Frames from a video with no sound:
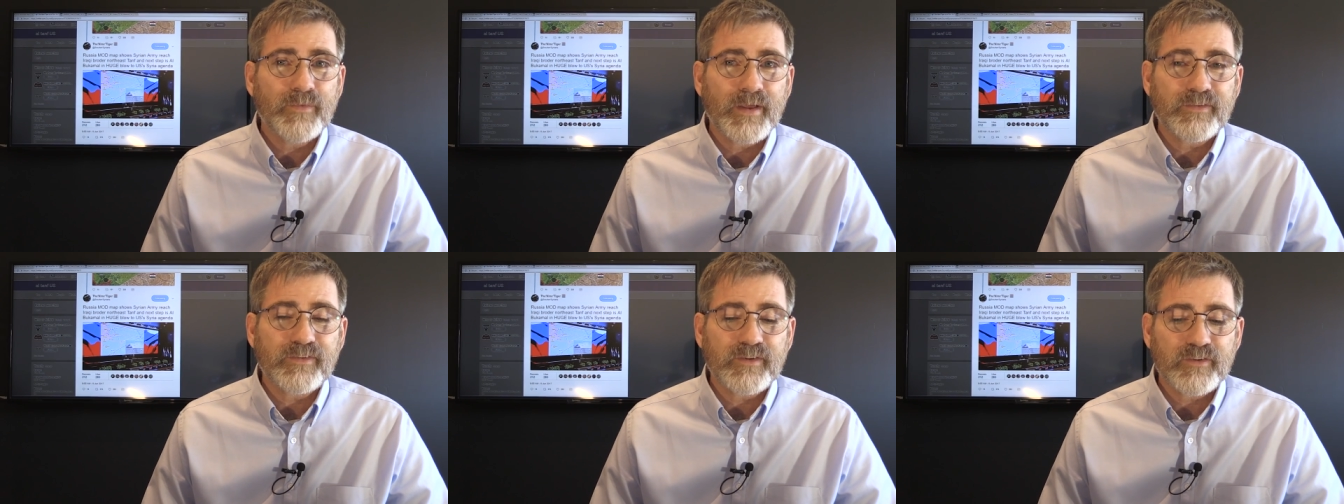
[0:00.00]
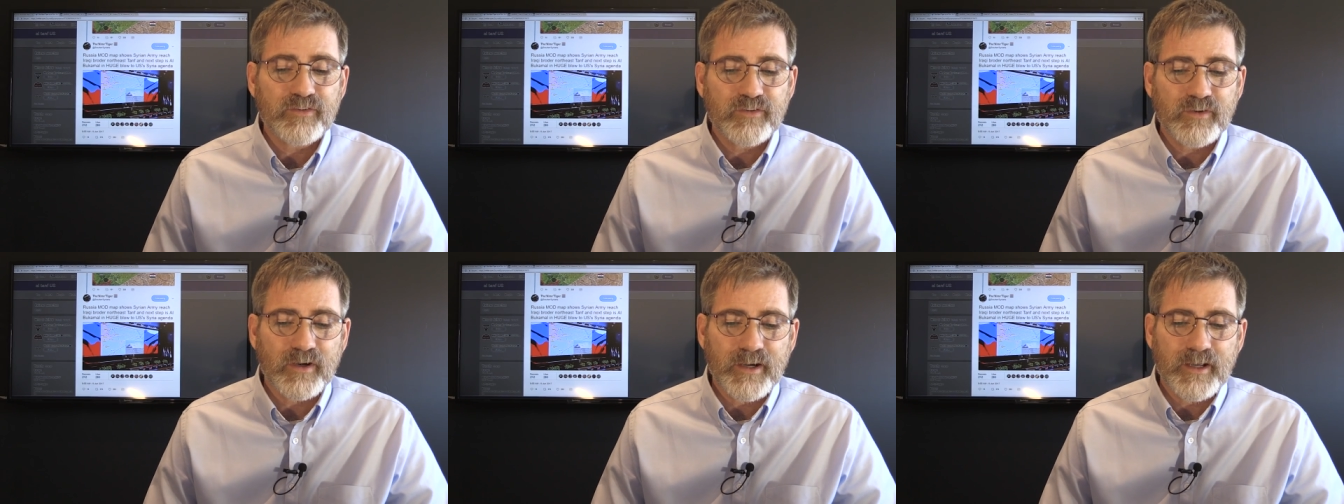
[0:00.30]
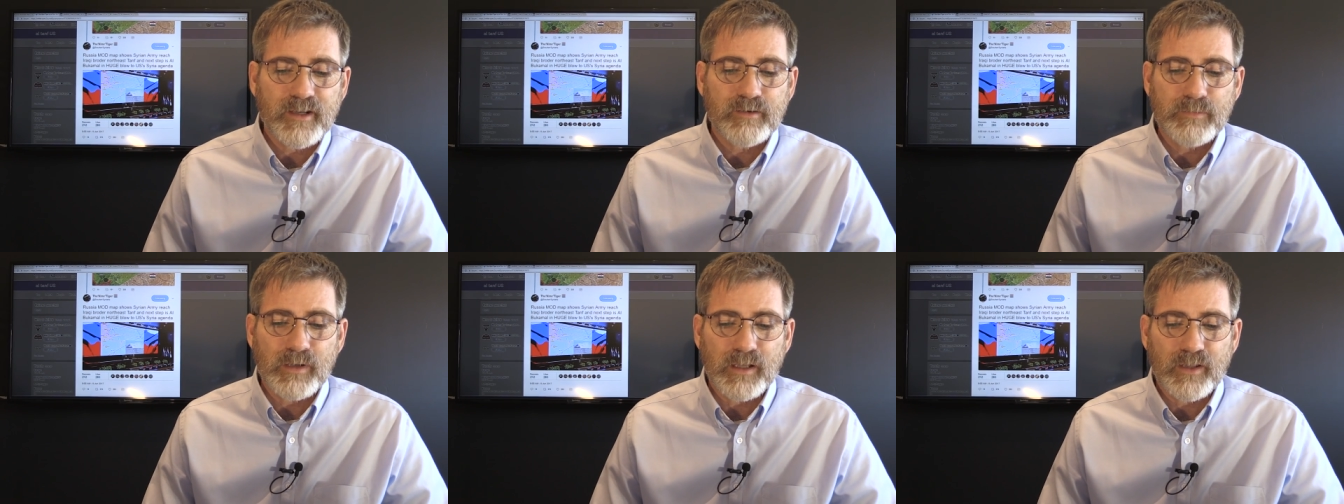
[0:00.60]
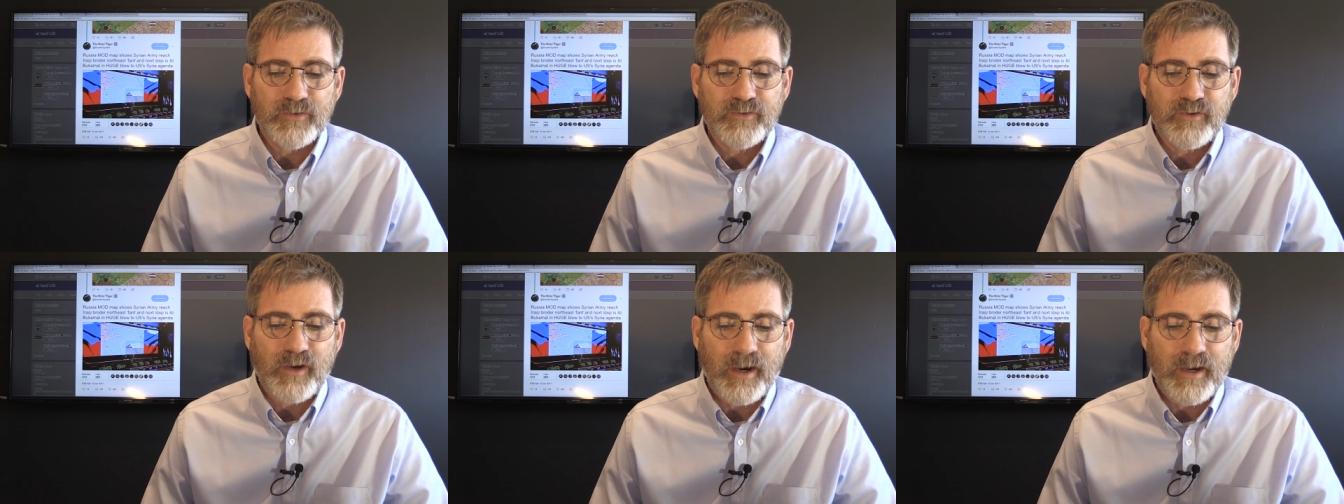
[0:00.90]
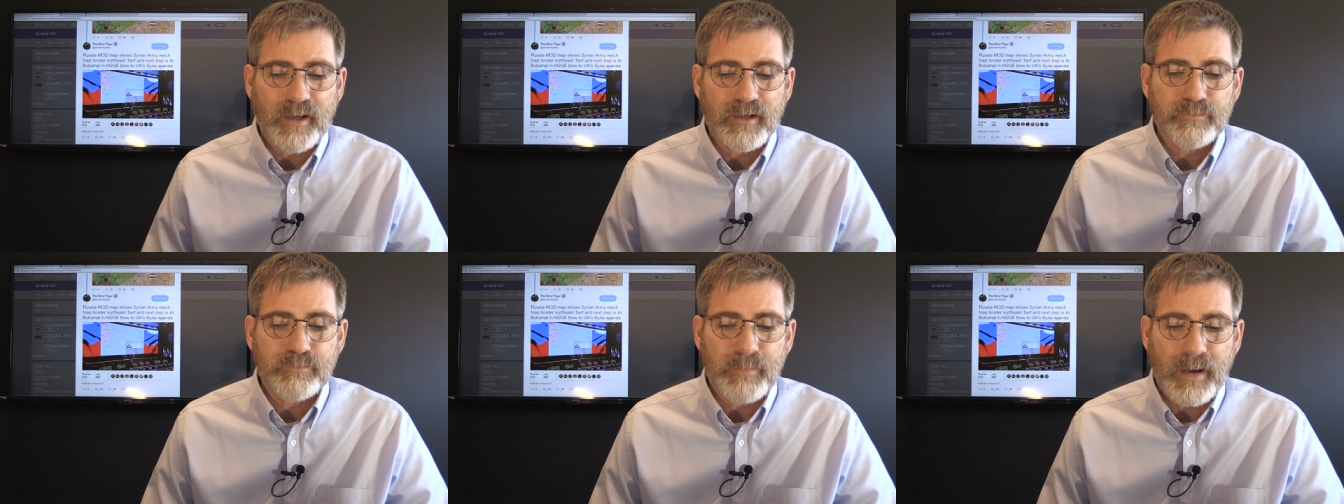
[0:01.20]
that the Syrian
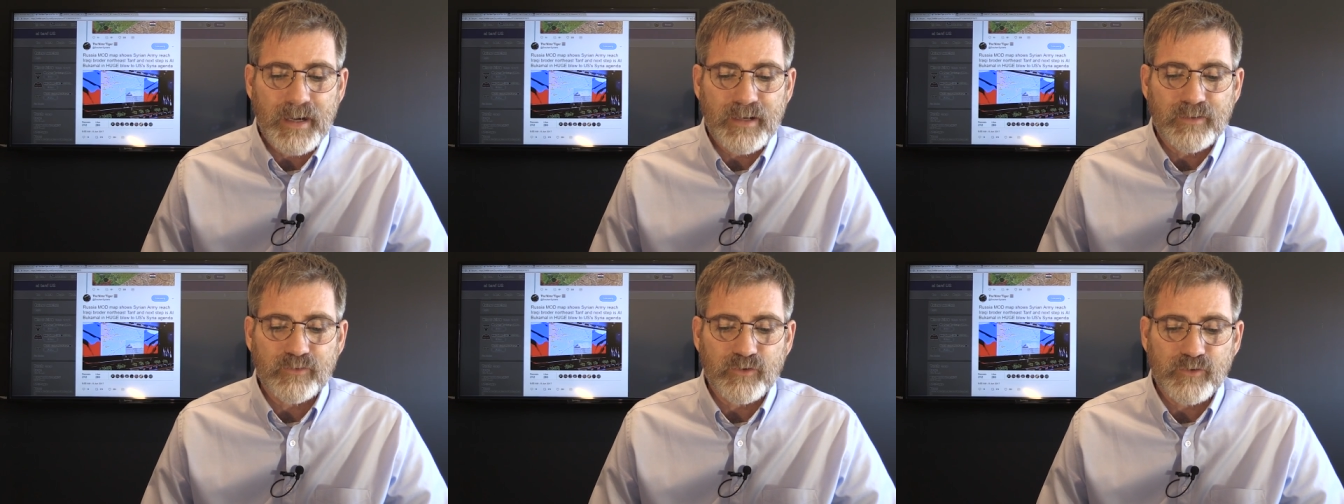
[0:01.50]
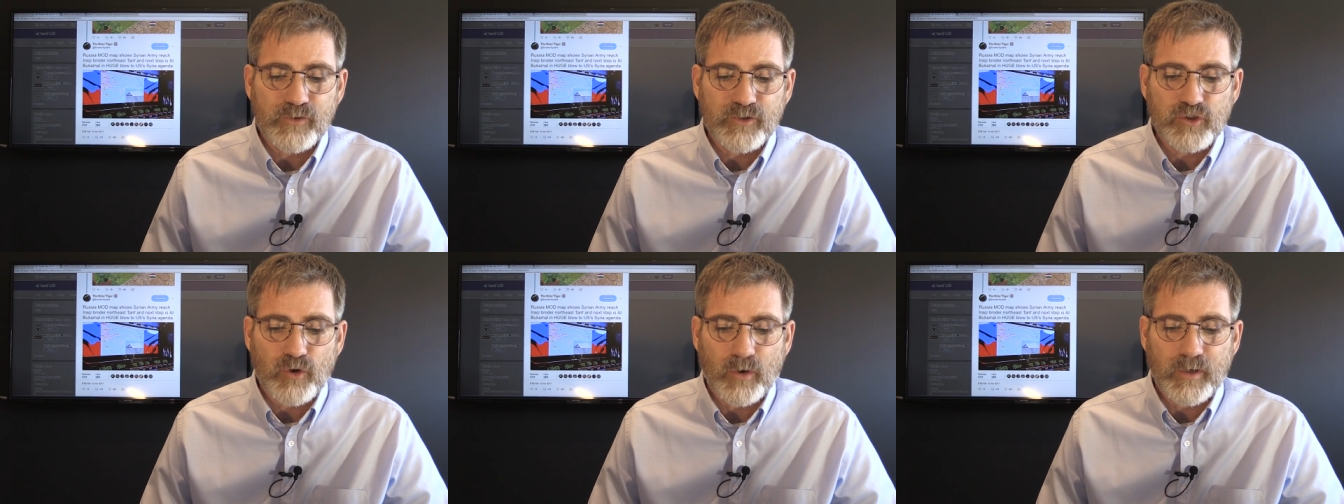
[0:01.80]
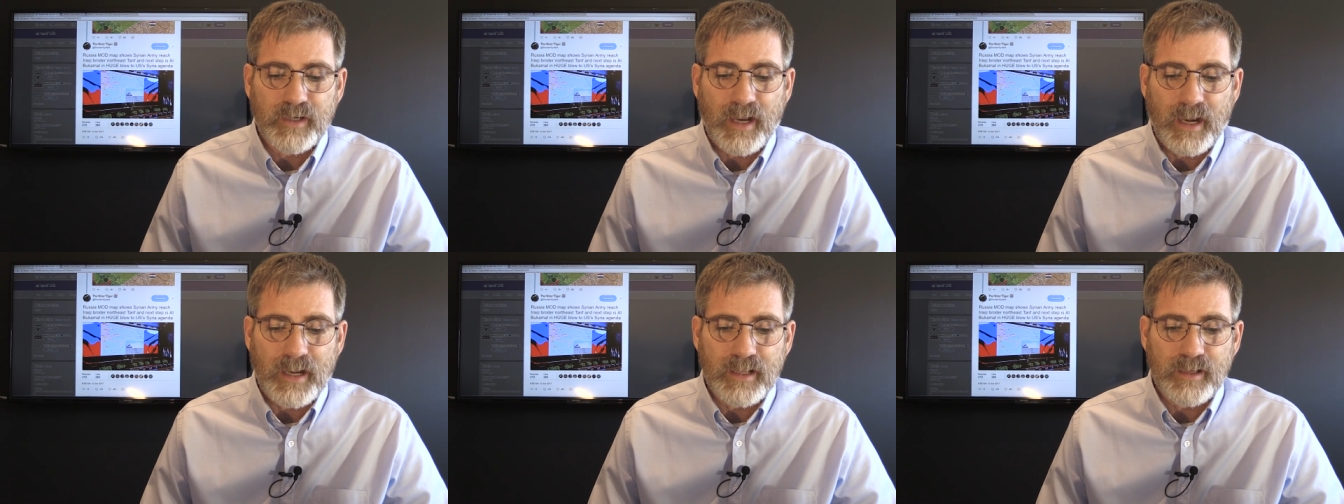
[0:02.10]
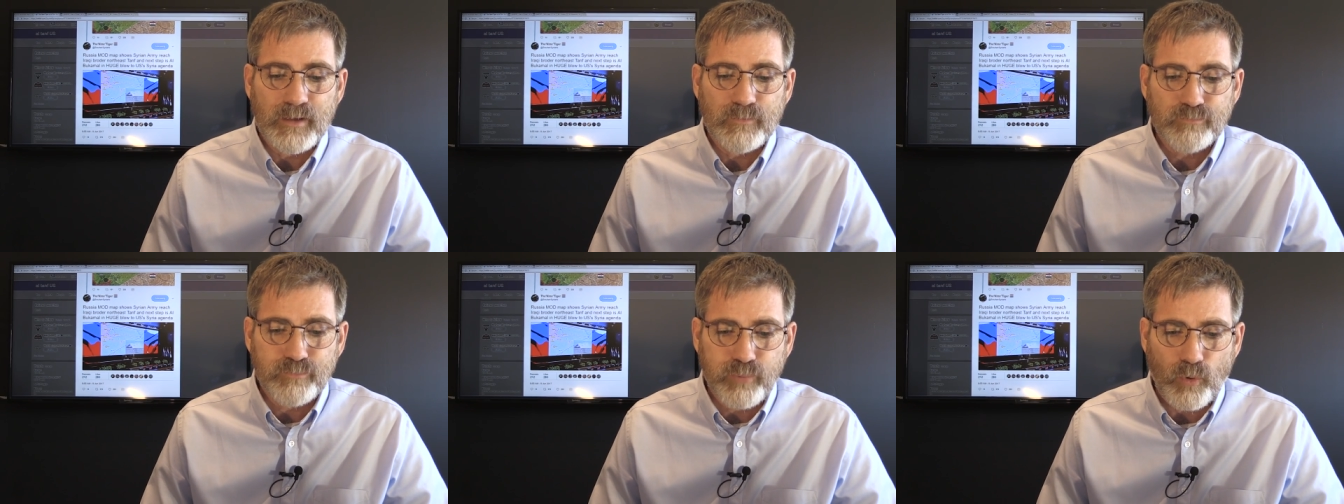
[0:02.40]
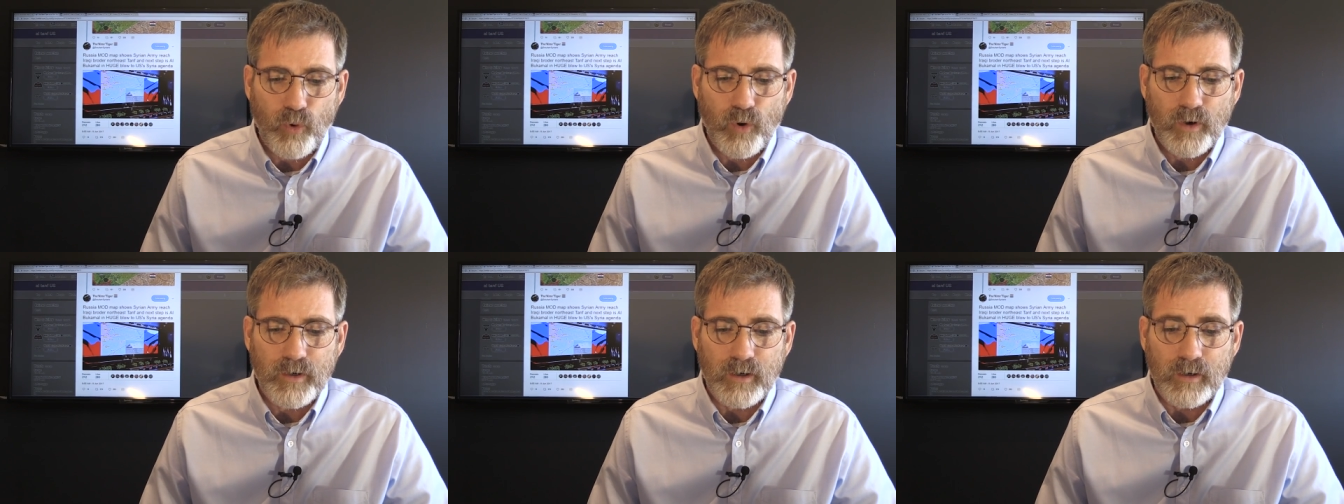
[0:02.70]
military had made it to the Jordanian
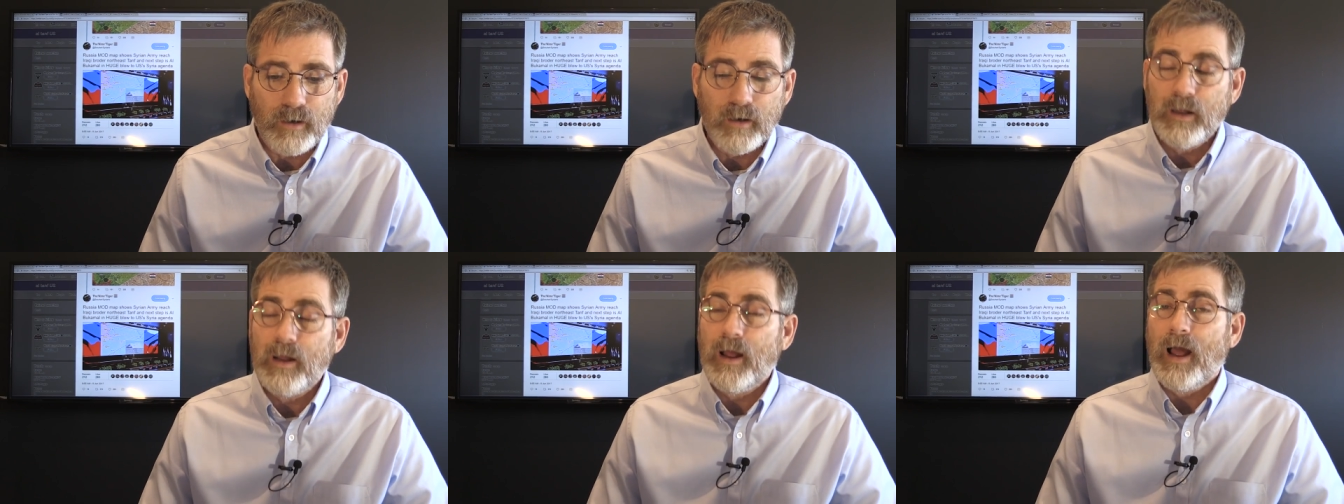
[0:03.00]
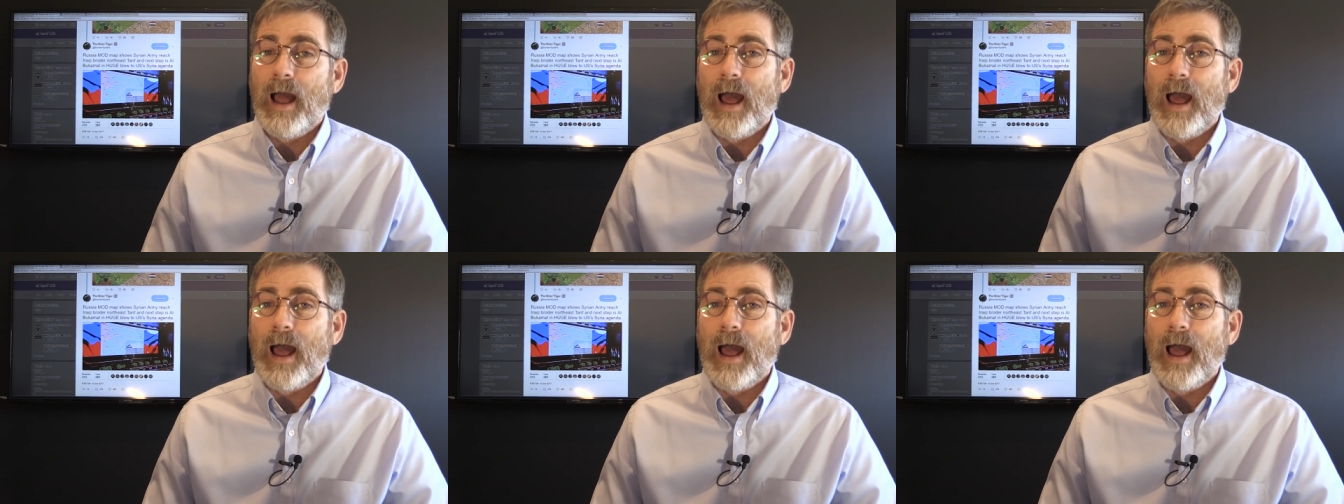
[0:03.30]
border,